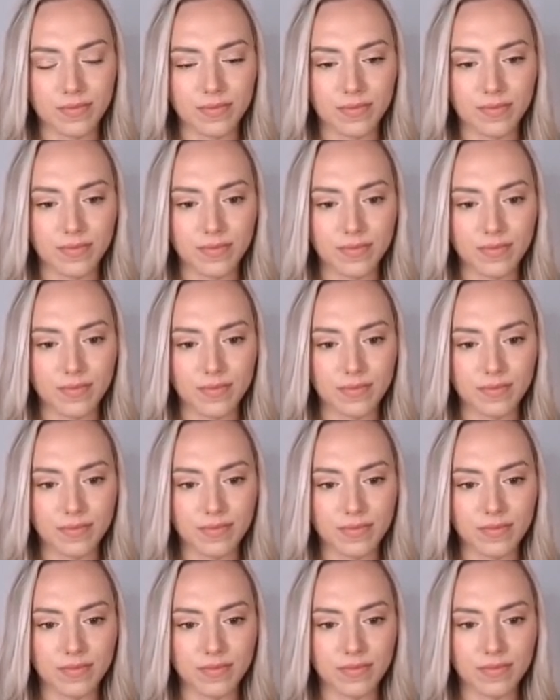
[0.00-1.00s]

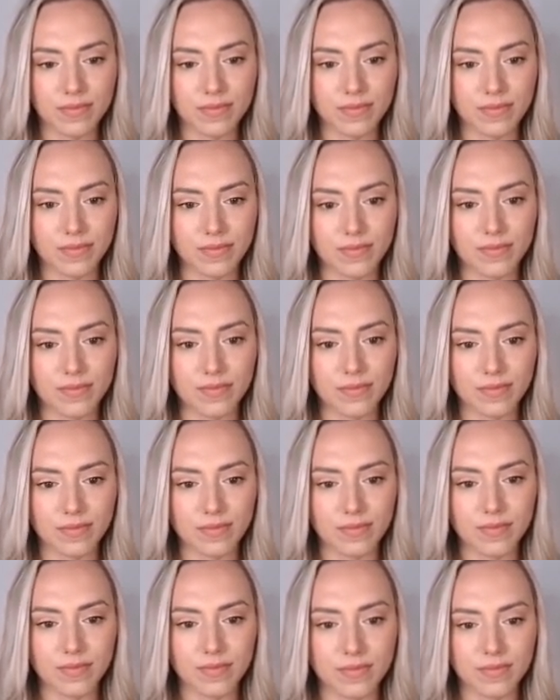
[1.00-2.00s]

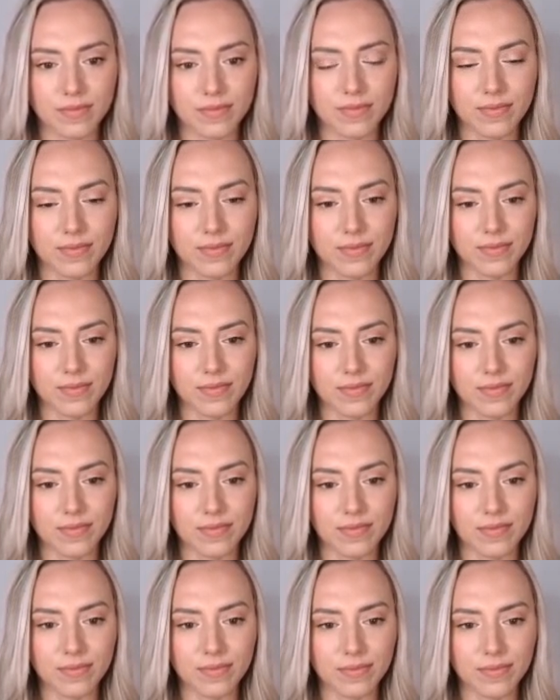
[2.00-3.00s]

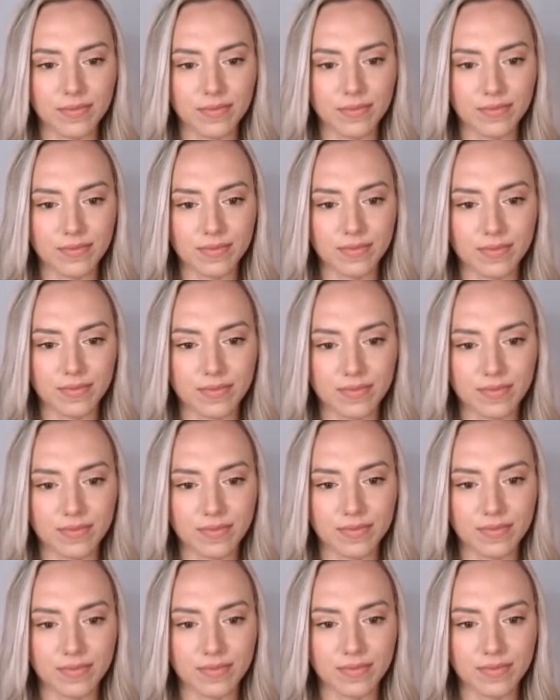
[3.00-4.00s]

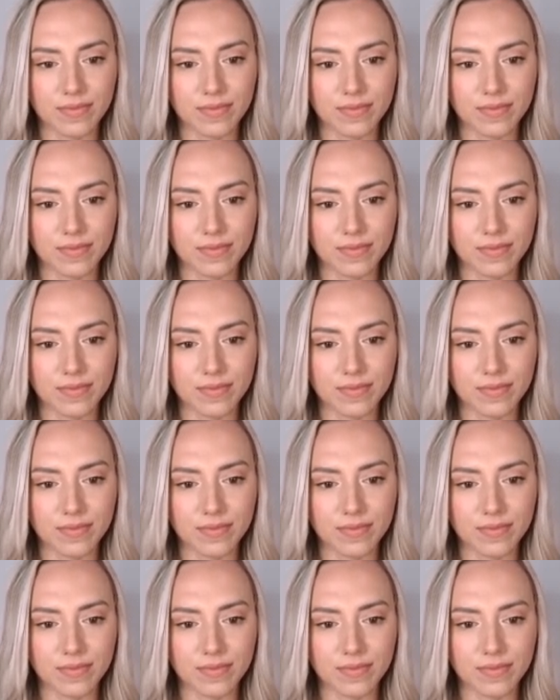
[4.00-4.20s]
(not speaking)